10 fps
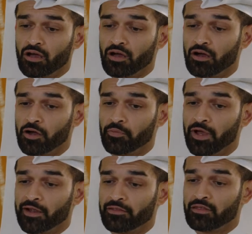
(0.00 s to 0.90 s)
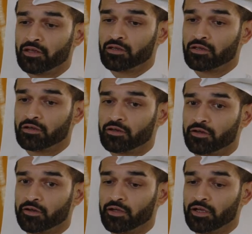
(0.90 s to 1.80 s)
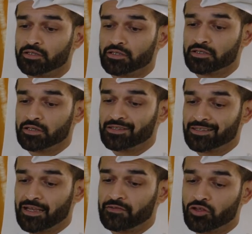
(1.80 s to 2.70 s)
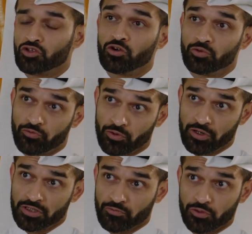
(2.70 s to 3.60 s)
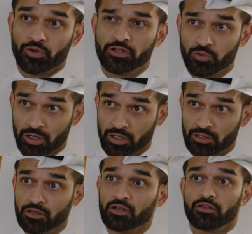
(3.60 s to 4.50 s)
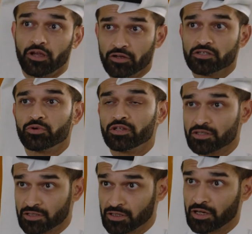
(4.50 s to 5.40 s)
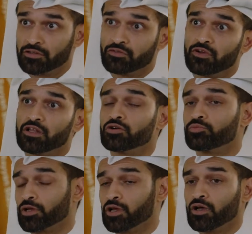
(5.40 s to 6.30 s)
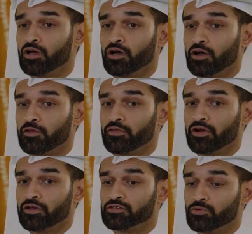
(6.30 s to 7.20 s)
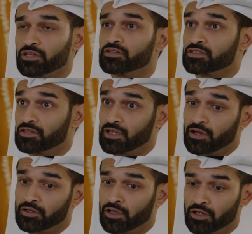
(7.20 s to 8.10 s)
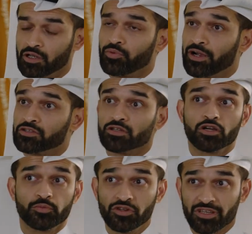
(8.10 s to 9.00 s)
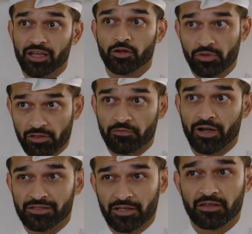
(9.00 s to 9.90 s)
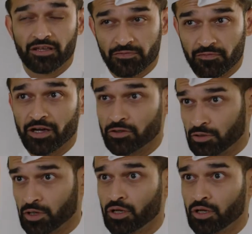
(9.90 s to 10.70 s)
And I think it's set the tone for us for 2020. The areas that we need to sit down and develop, the areas that we need to sit down and practice on. Communicating with the fans, I think, is vital.